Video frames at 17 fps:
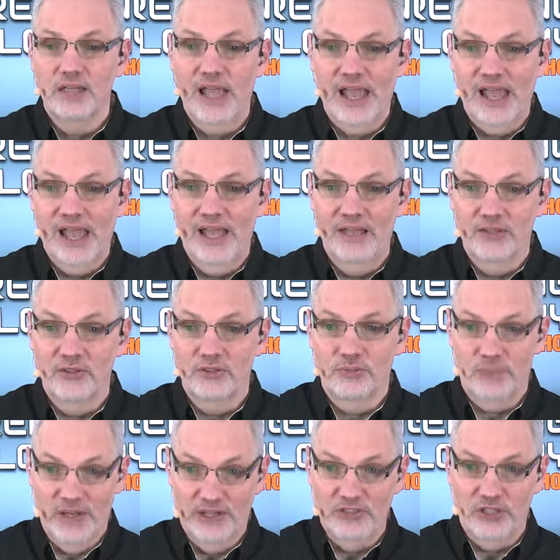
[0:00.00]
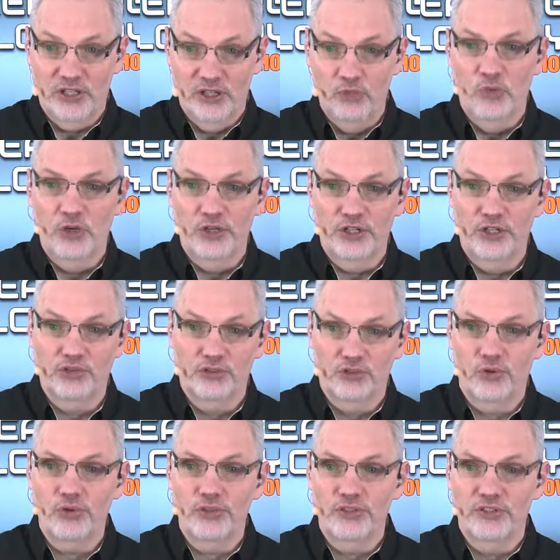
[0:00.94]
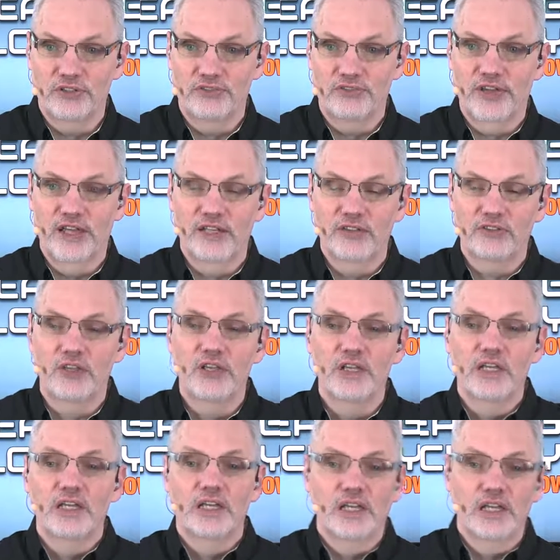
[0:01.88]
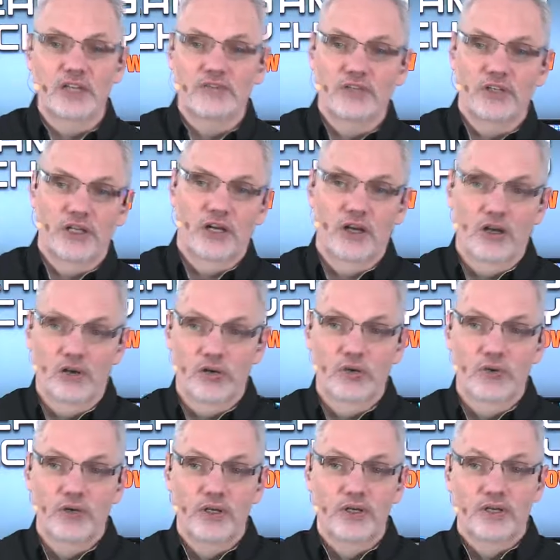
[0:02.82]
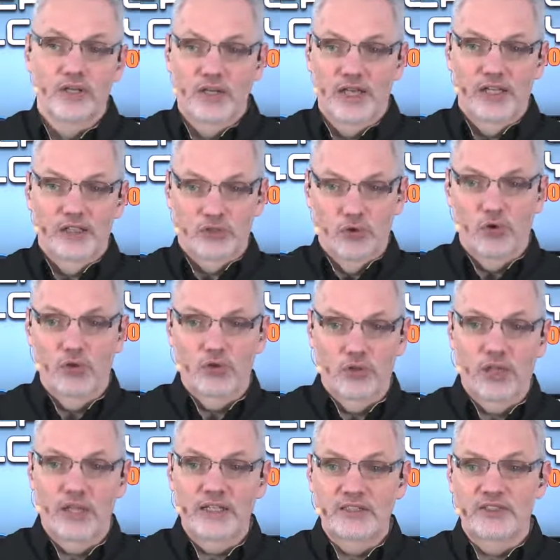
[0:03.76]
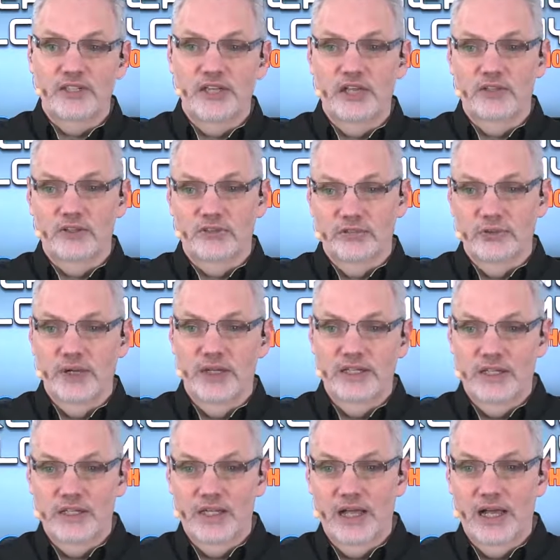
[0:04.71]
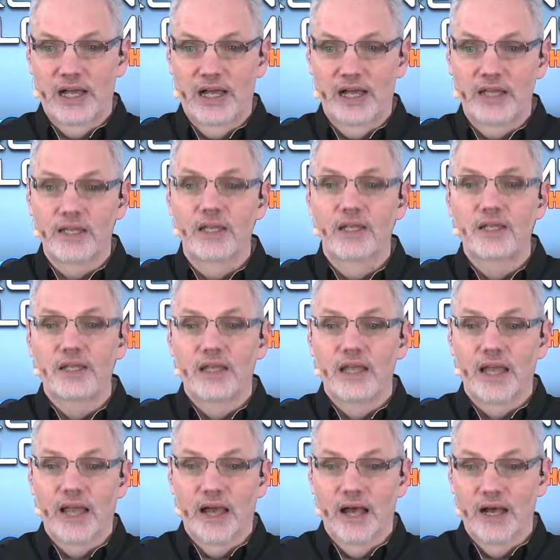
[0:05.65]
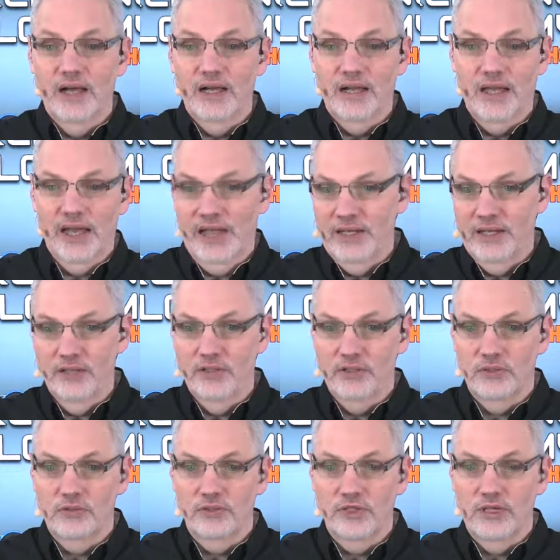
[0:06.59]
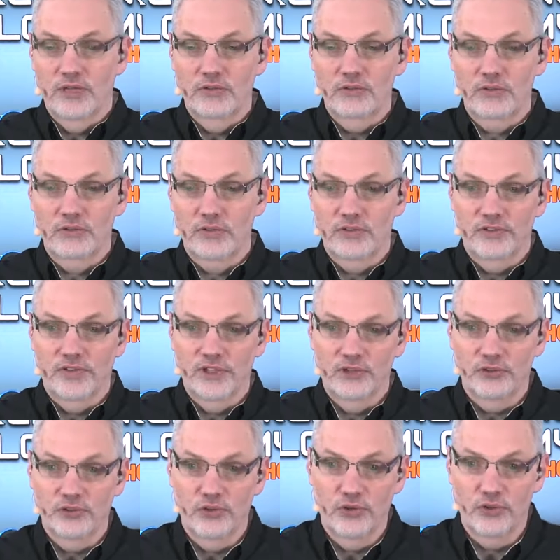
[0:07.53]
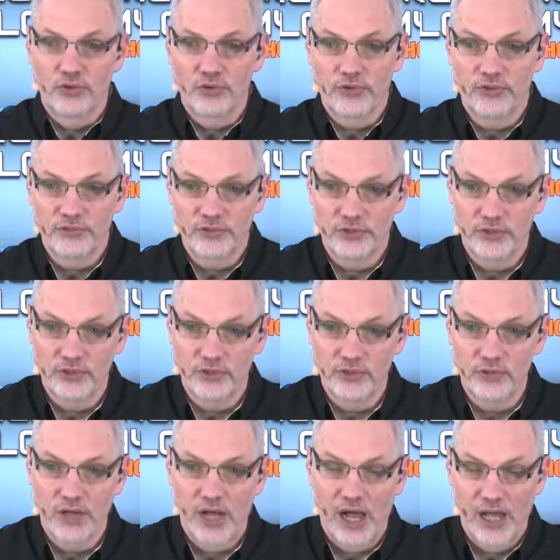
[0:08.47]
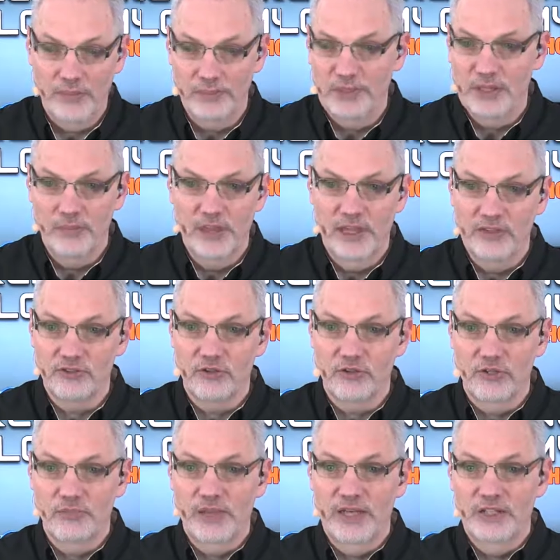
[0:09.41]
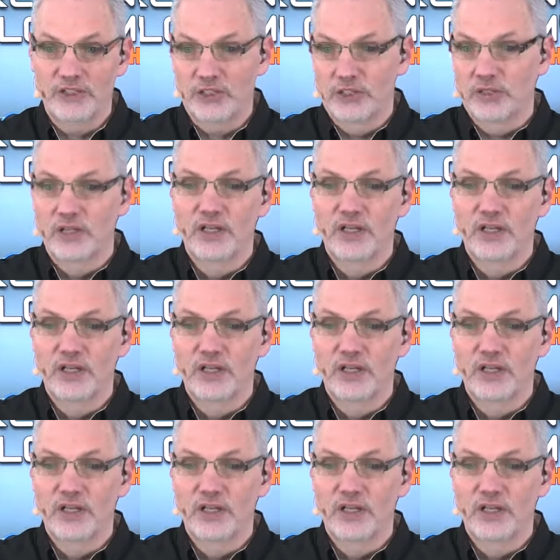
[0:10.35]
as basically one control interface, even though it's all linked together through NDI, and sort of controlled through IP-based automation.